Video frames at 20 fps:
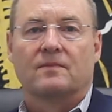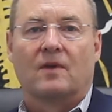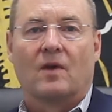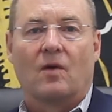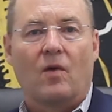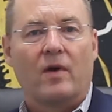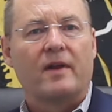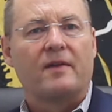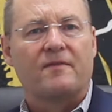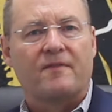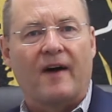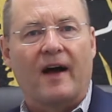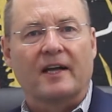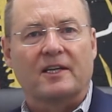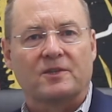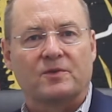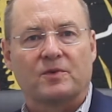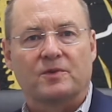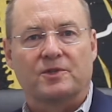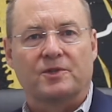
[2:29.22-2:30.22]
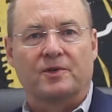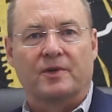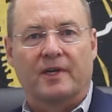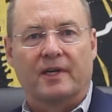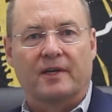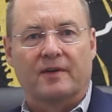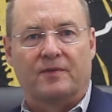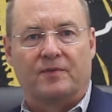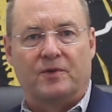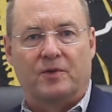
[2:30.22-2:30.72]
what advice would you
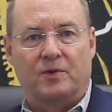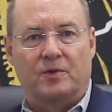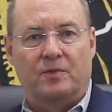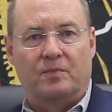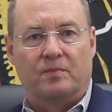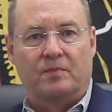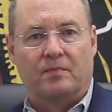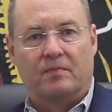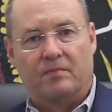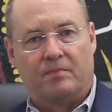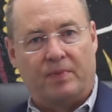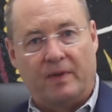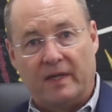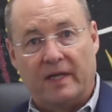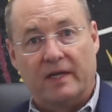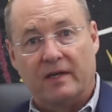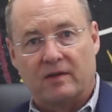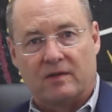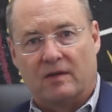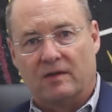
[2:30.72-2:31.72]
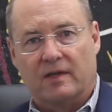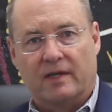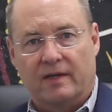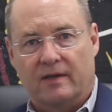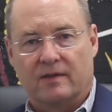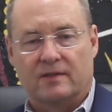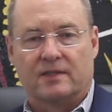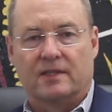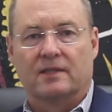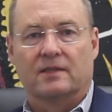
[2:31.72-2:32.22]
give to political
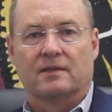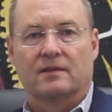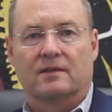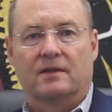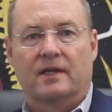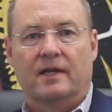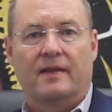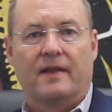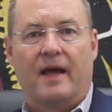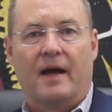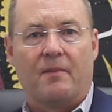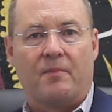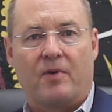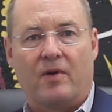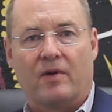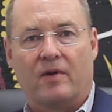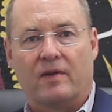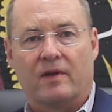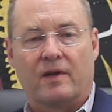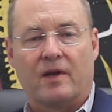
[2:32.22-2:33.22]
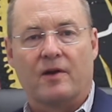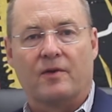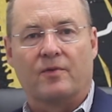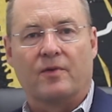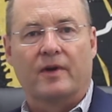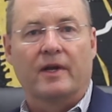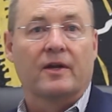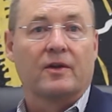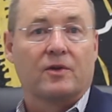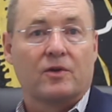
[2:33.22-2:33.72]
leaders in that part of the
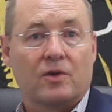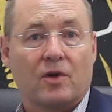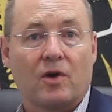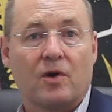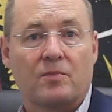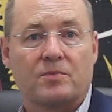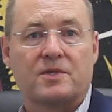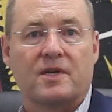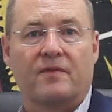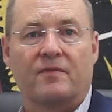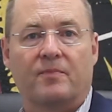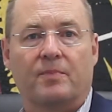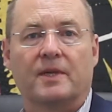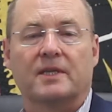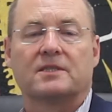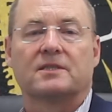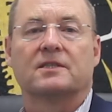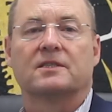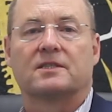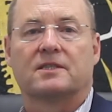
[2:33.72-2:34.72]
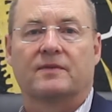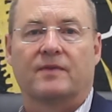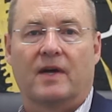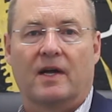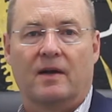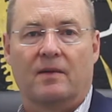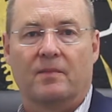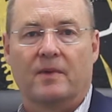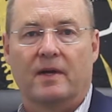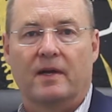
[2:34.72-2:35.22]
country in terms of business
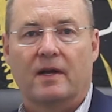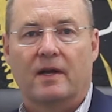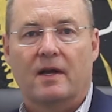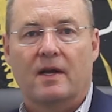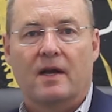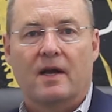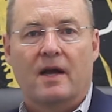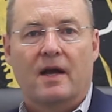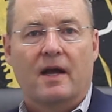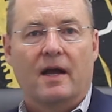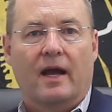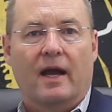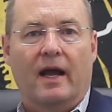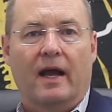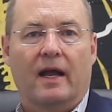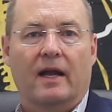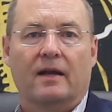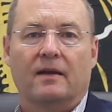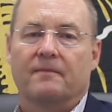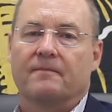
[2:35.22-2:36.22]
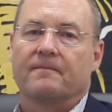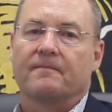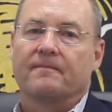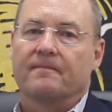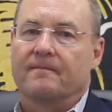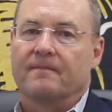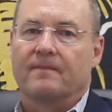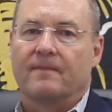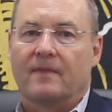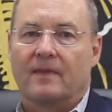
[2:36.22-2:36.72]
development? And,
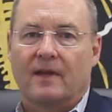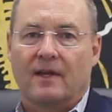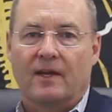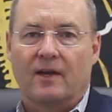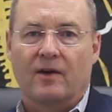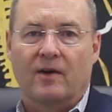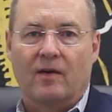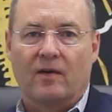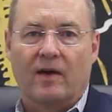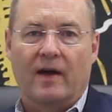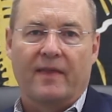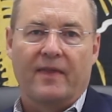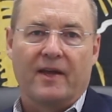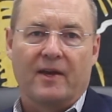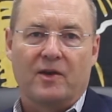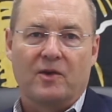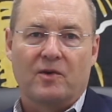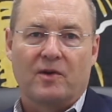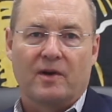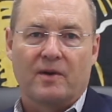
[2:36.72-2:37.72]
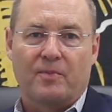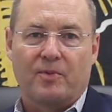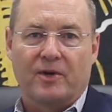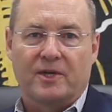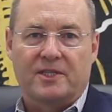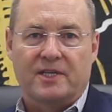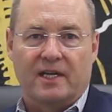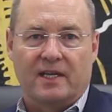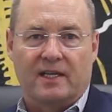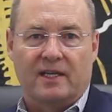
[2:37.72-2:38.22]
I think you can
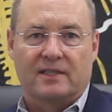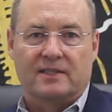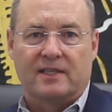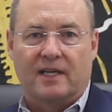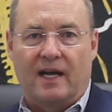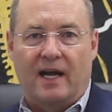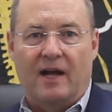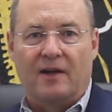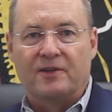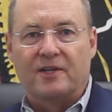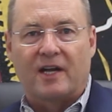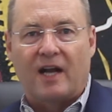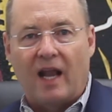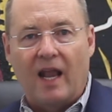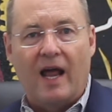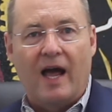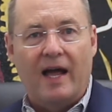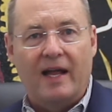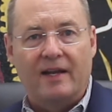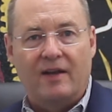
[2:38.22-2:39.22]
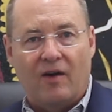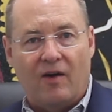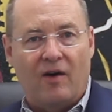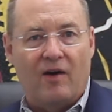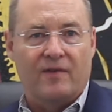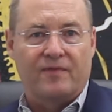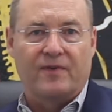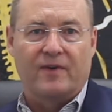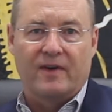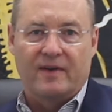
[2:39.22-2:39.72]
appreciate this. I'll decline to
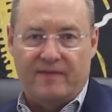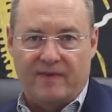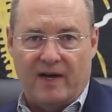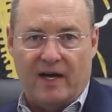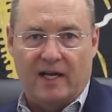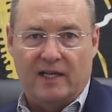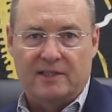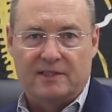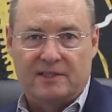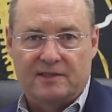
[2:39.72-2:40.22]
offer advice.